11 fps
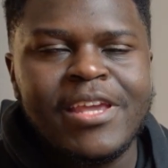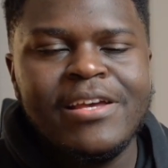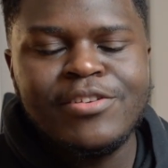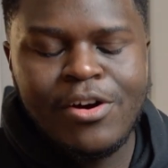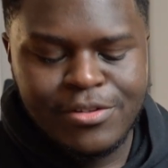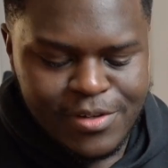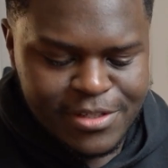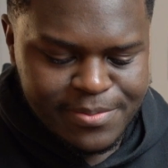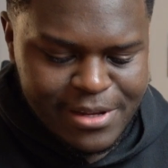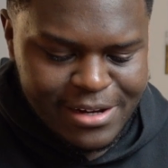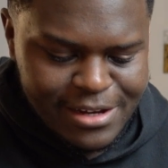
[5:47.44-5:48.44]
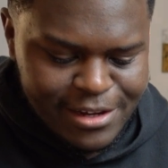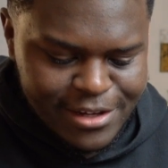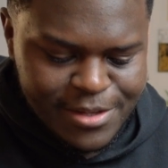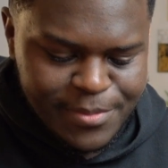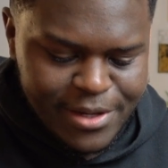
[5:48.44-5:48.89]
It's hard to explain,
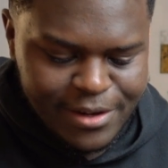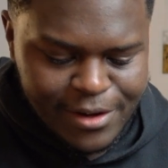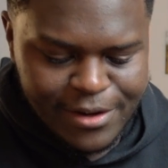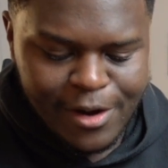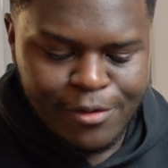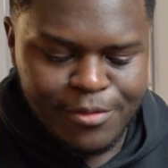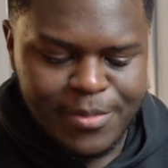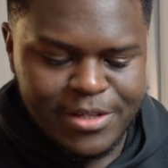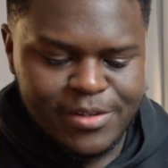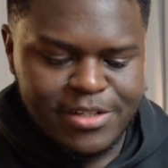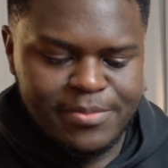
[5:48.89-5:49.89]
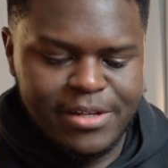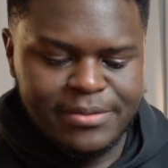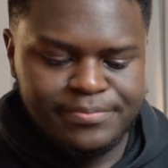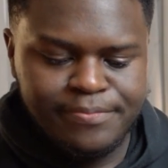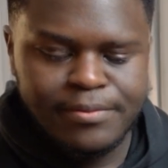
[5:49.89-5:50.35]
it's a bit hard for me to
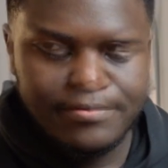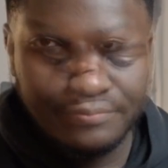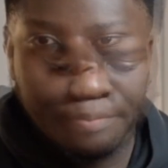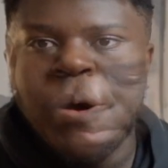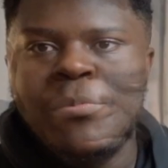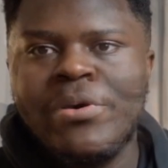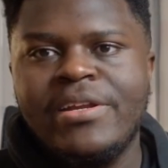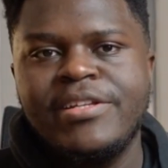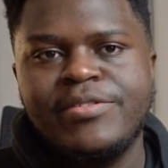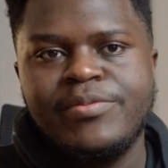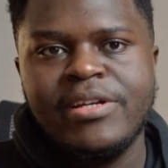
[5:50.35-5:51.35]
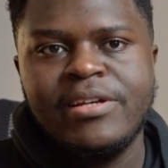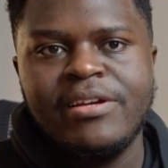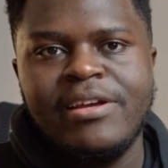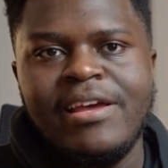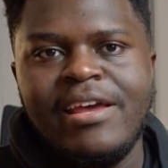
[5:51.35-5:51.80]
explain. But put it this way,
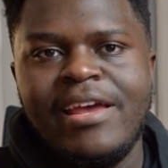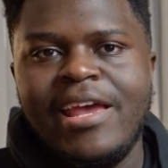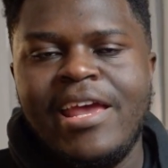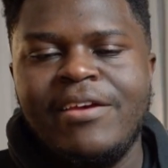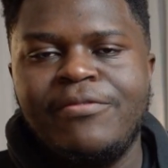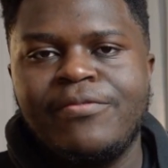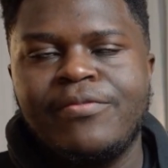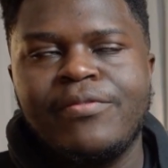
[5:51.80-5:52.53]
if